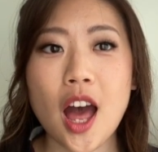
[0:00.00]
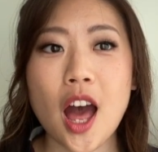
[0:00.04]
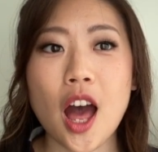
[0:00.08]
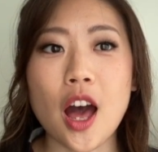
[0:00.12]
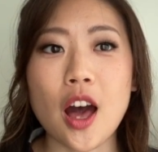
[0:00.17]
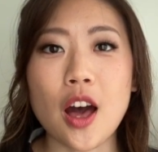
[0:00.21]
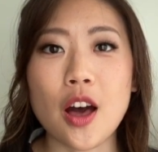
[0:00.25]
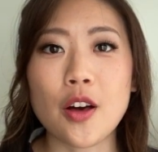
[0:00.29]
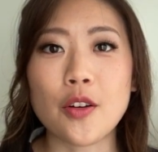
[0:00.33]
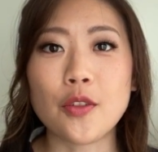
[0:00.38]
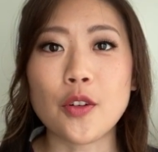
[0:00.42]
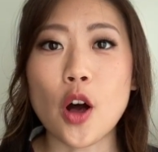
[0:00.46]

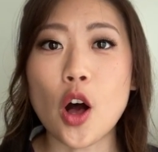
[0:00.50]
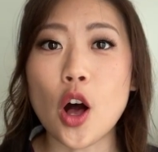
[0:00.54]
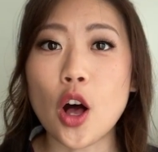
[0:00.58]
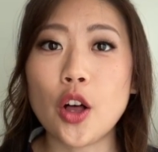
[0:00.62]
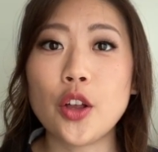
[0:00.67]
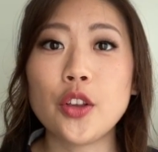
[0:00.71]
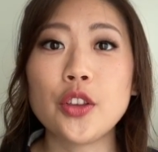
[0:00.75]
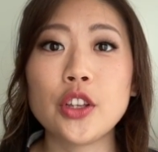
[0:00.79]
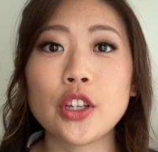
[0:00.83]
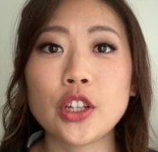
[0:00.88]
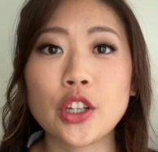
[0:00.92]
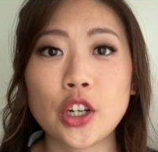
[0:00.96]
of
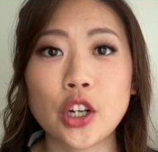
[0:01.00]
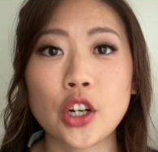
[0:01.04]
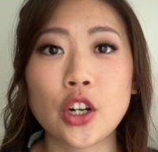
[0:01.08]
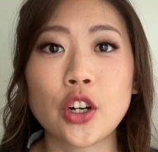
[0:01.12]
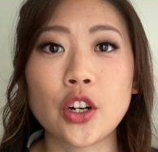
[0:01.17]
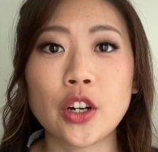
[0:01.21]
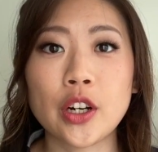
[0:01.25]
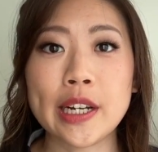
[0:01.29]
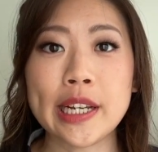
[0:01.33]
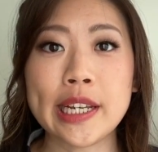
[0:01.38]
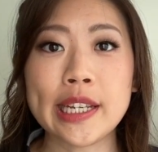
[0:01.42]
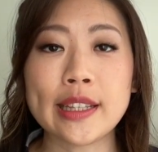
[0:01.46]
all the
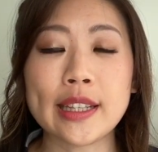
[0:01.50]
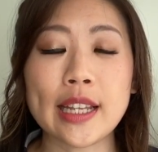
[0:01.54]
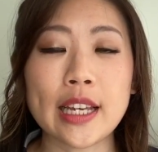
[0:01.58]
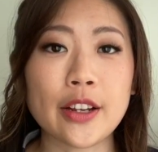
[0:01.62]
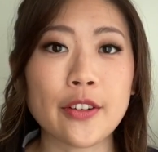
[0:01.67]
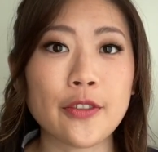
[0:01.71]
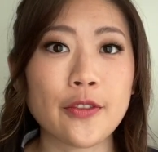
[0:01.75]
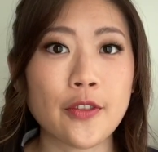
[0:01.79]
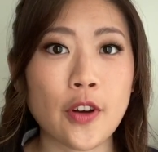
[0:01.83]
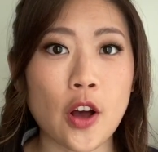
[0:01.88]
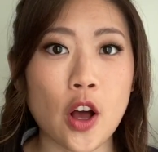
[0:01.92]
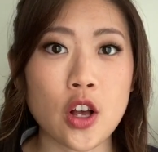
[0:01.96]
current like
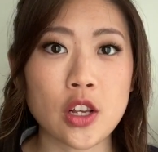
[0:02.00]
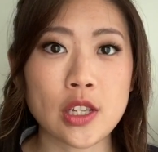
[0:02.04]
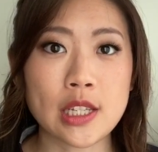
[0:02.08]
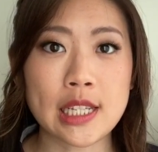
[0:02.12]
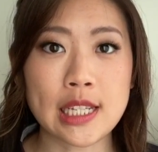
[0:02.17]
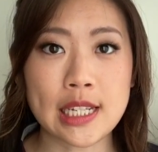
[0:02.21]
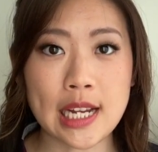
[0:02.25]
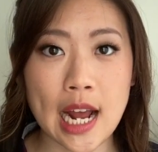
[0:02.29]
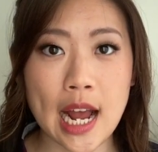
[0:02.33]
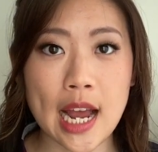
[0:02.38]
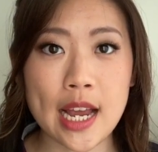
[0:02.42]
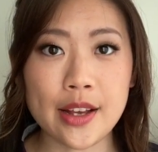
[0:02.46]
fall
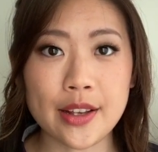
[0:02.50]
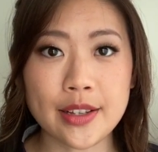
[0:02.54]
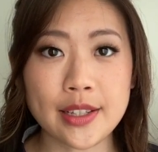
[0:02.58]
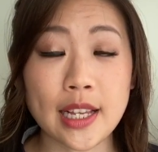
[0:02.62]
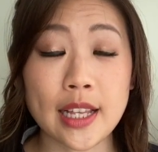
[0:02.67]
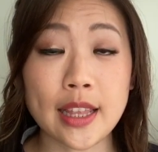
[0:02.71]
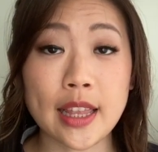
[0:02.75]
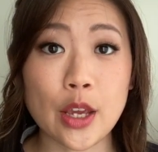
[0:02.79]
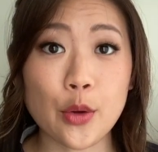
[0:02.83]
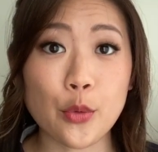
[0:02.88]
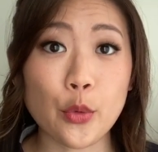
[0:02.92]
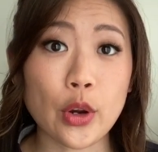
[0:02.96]
styles
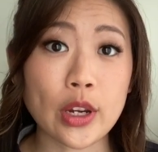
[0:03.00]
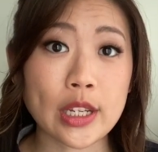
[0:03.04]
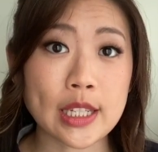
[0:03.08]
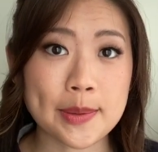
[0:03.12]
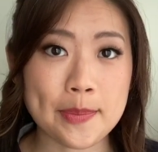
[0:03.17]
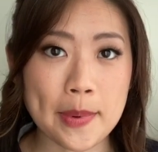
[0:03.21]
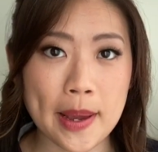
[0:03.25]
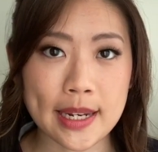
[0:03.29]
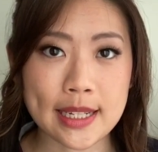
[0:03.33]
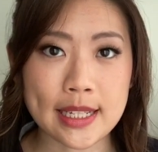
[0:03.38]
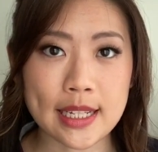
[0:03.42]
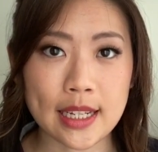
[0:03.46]
that they were
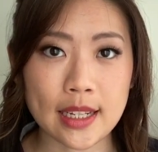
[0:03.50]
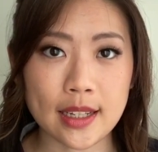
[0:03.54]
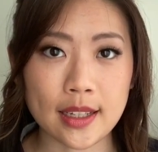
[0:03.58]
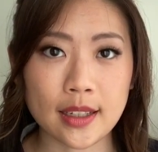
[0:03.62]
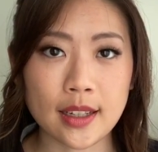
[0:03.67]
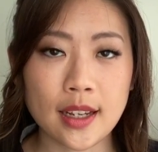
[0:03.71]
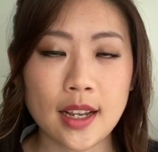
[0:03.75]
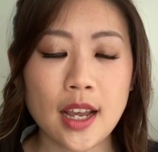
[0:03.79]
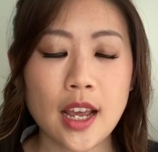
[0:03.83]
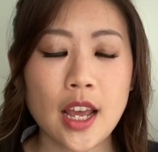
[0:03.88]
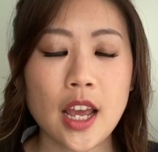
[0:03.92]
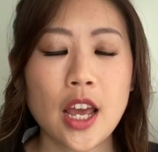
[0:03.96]
expecting.